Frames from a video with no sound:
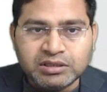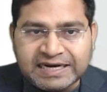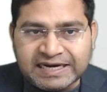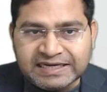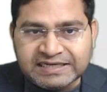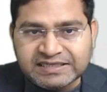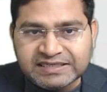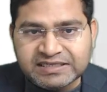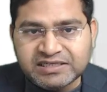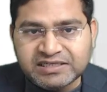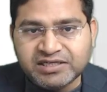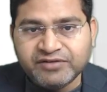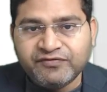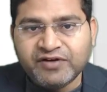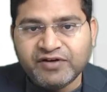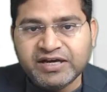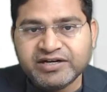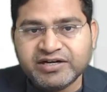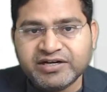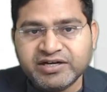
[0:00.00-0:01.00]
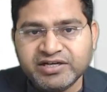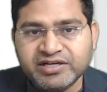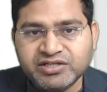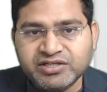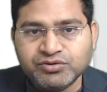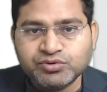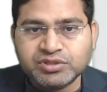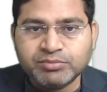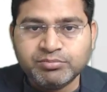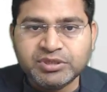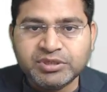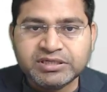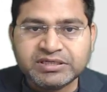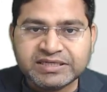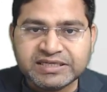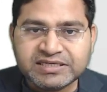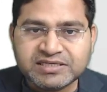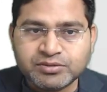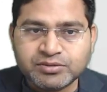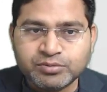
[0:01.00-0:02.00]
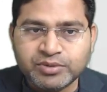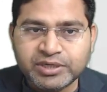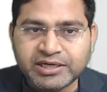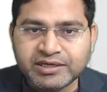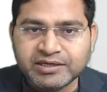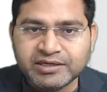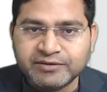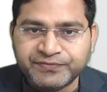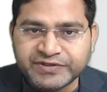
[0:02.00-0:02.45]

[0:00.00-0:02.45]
Identify reusable testware.